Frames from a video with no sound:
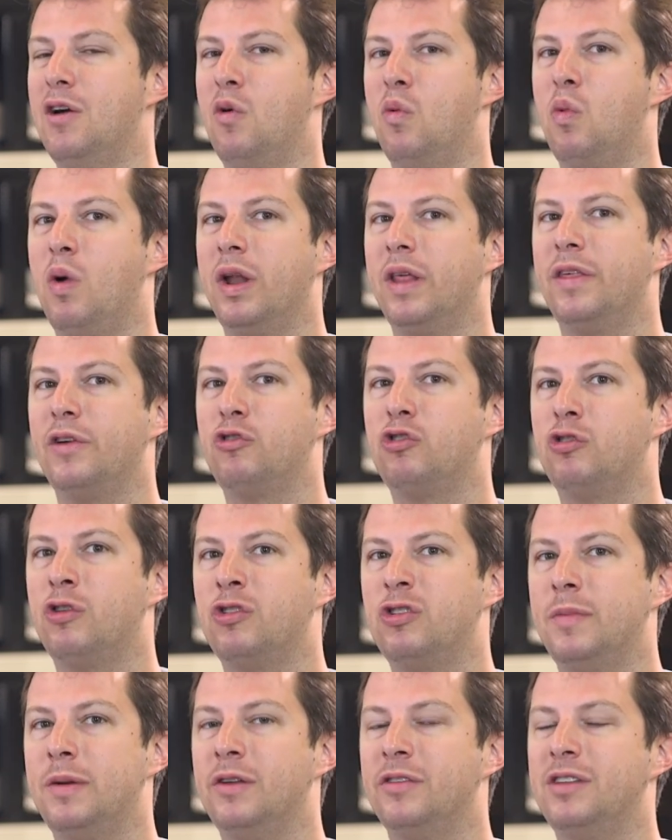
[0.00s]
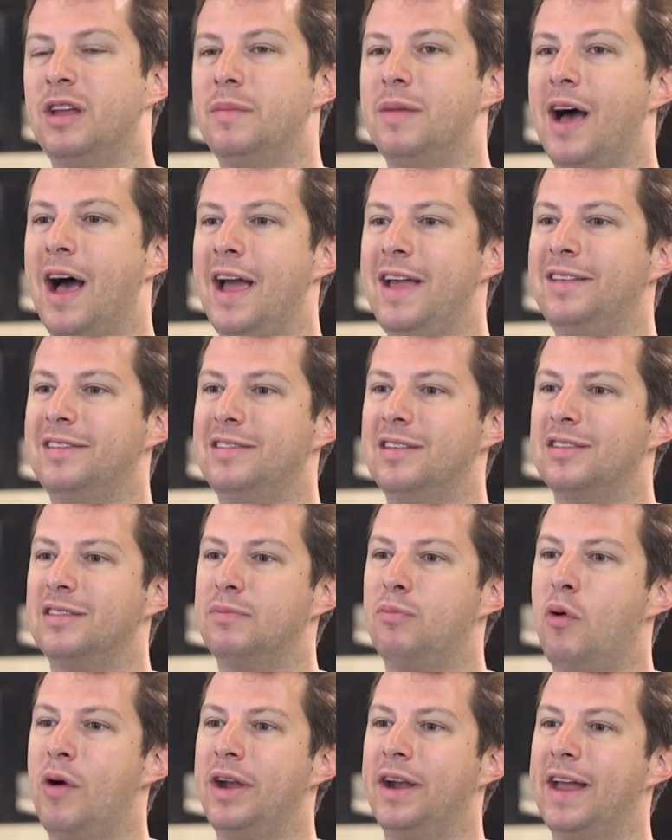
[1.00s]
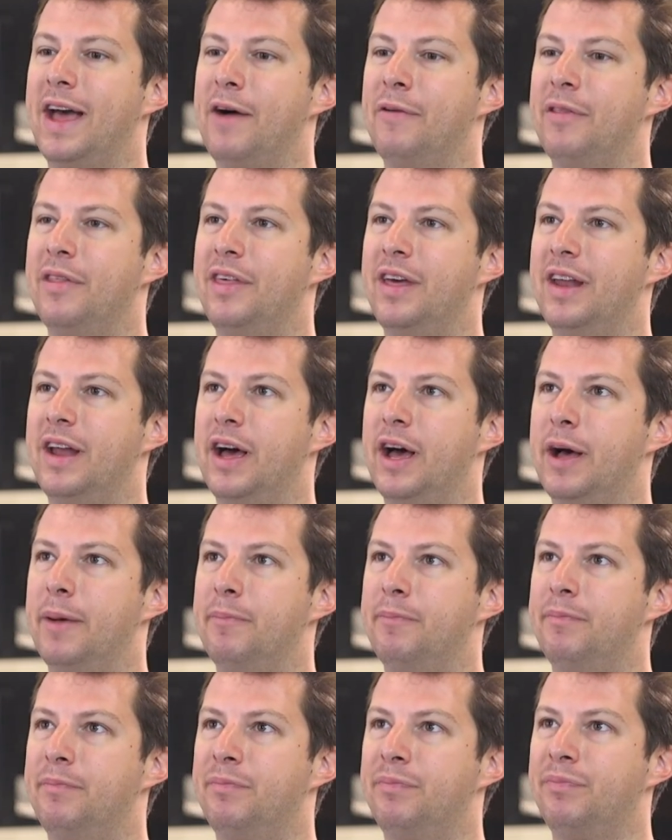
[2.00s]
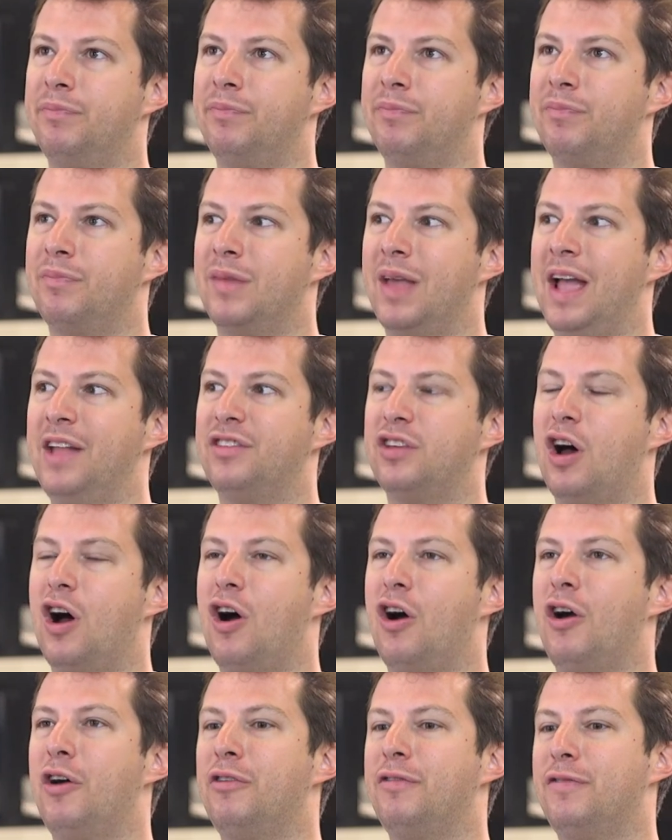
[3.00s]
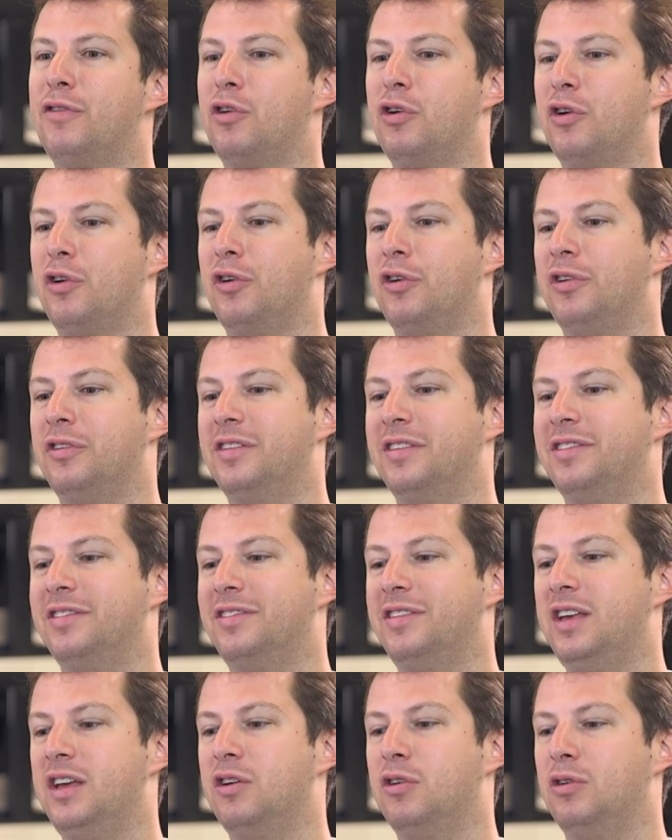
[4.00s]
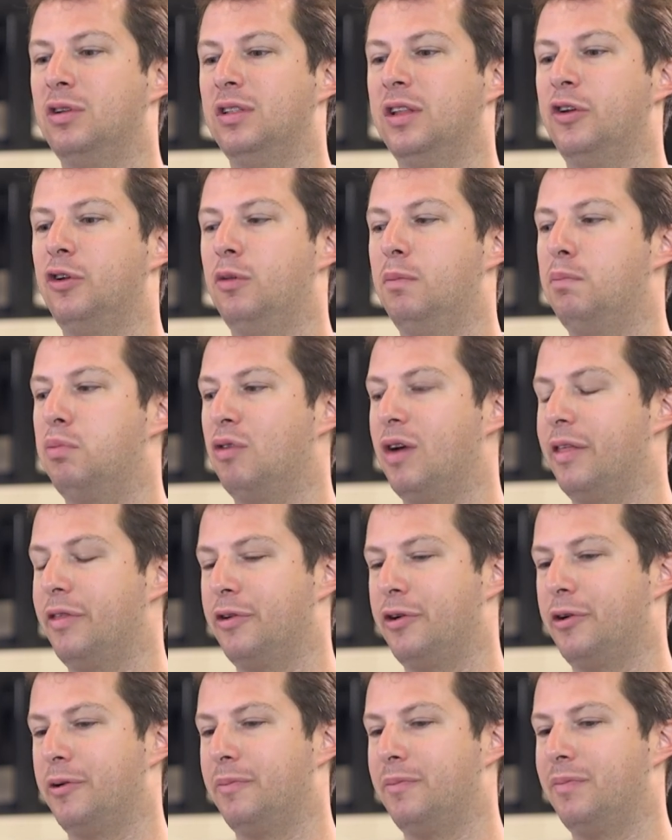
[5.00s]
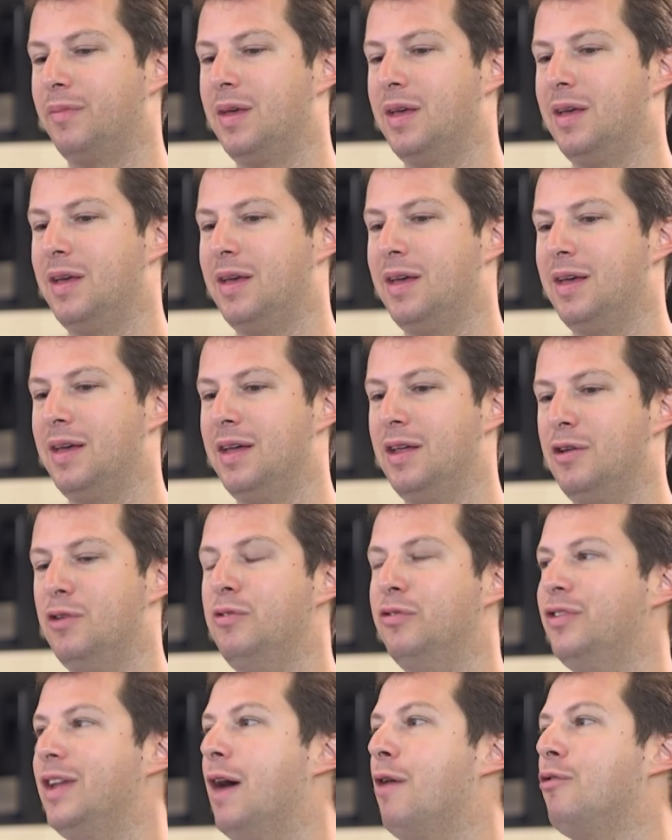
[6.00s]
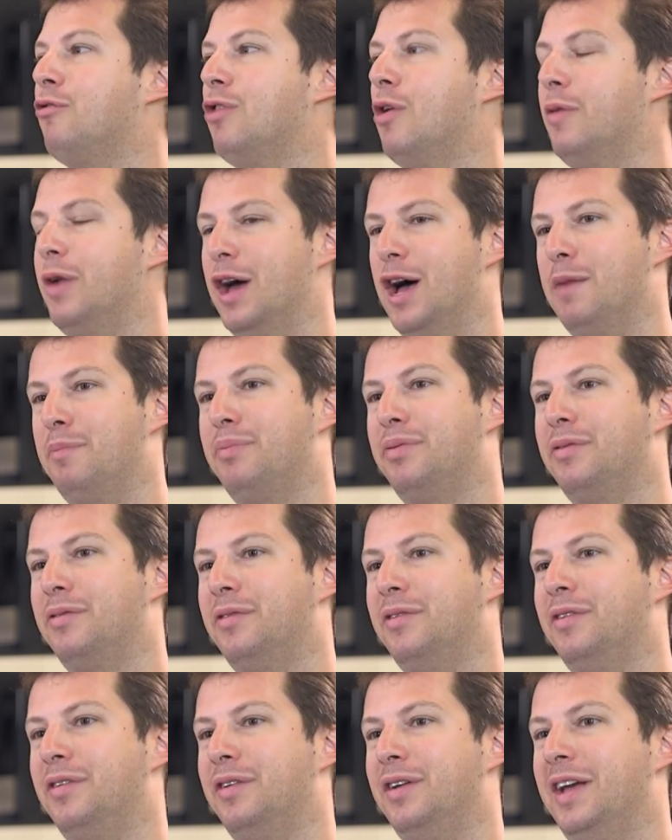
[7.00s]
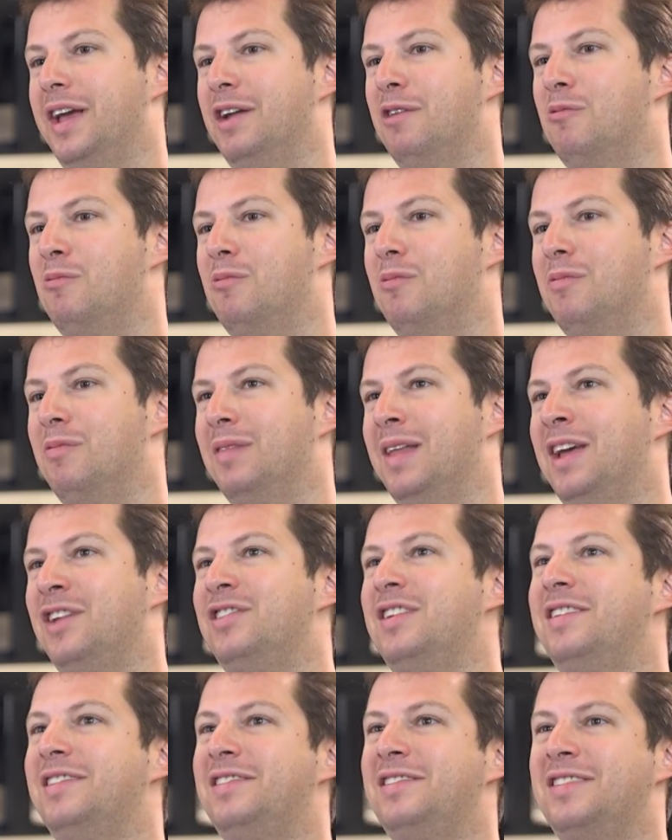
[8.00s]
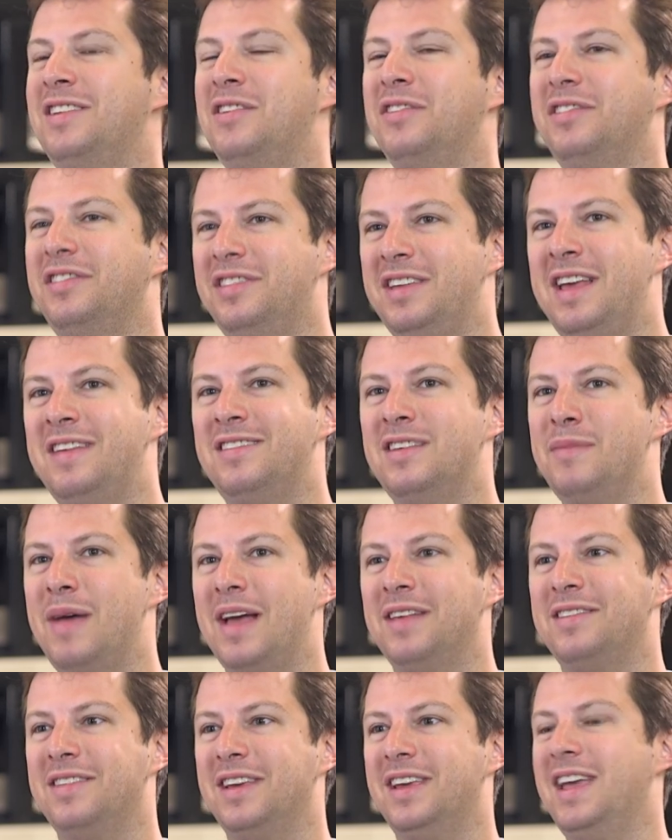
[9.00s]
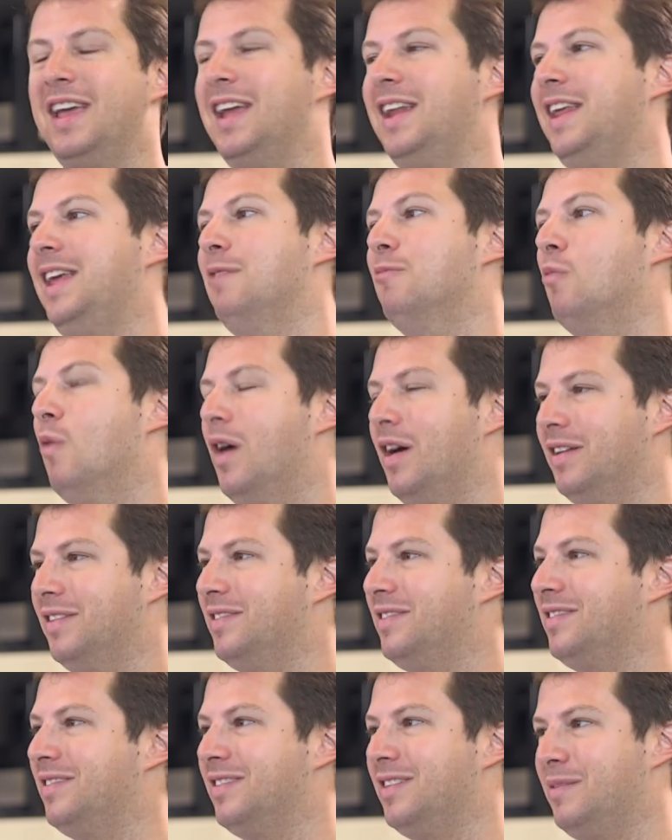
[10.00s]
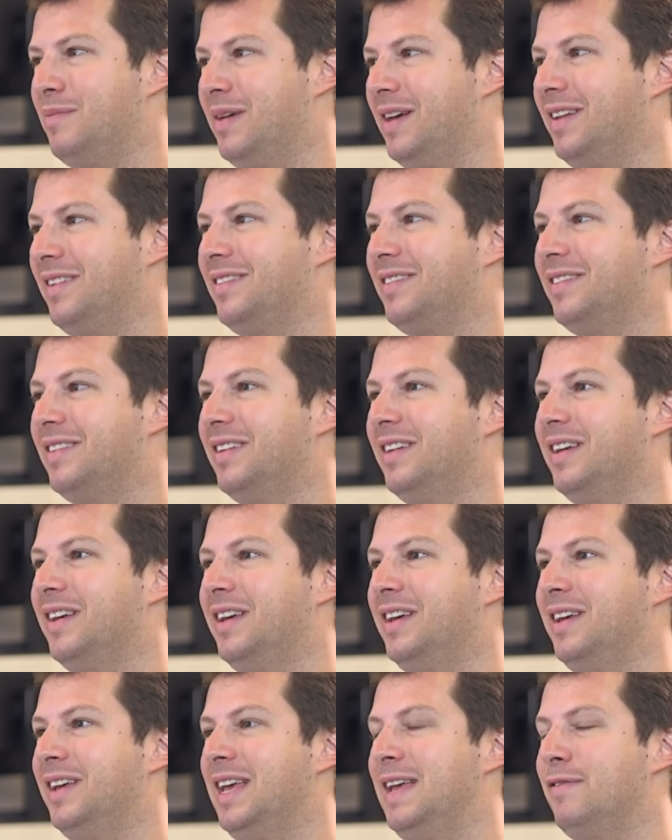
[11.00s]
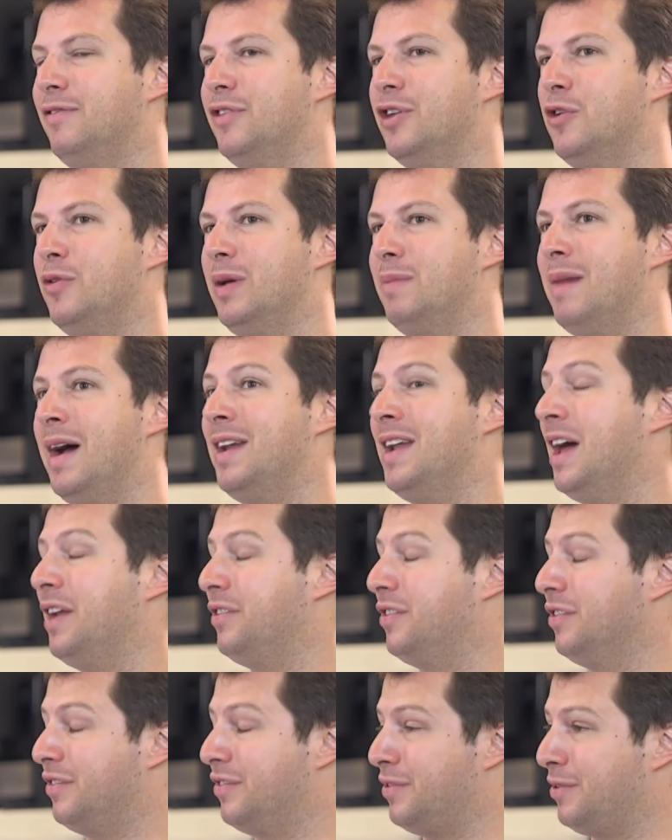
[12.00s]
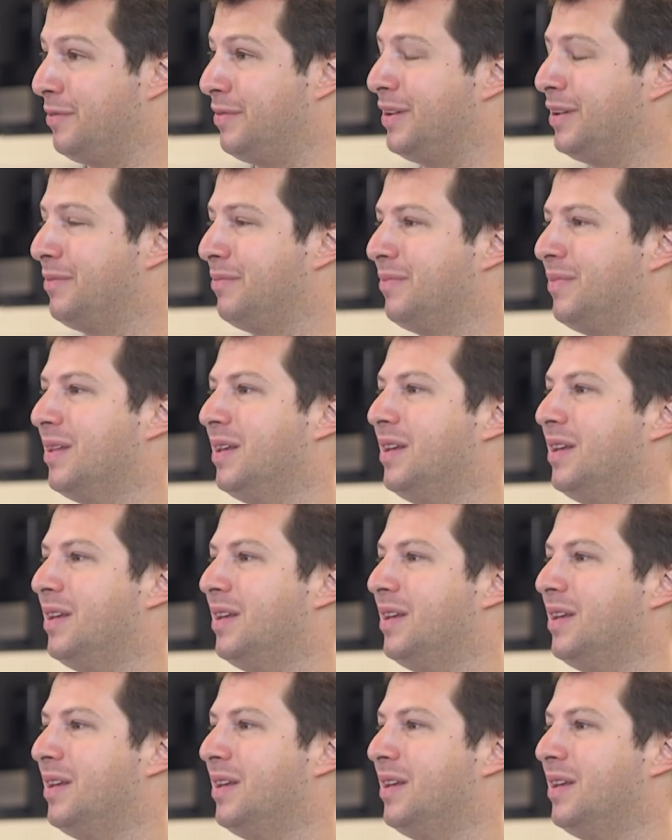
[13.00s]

one of the contributors named Isis pointed out that um, it's hard for her to see her little brother, who's now grown up, in a like she still sees him as the kid he was a bit, even though he might not deserve it,